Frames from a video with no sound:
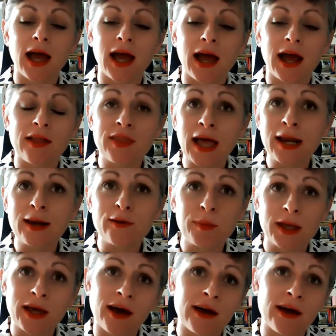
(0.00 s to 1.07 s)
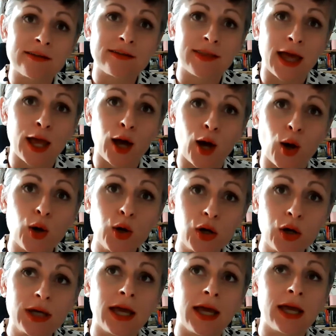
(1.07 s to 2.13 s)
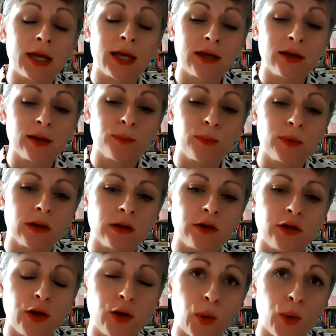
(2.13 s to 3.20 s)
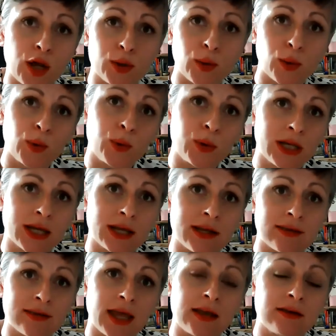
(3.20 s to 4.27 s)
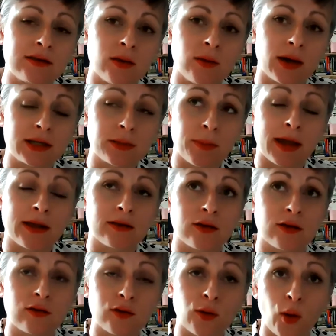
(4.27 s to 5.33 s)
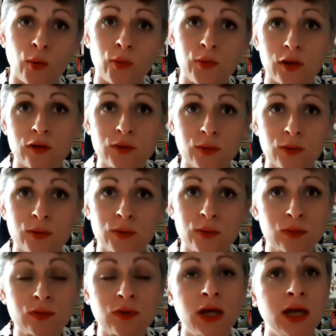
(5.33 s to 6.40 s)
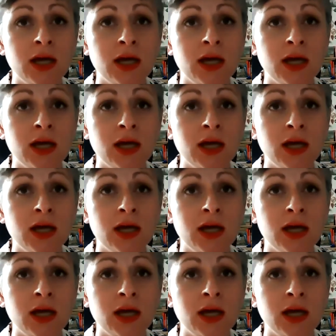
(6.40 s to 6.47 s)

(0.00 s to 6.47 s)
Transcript: that is because they are hooking you and your audience into a dependence on those tools,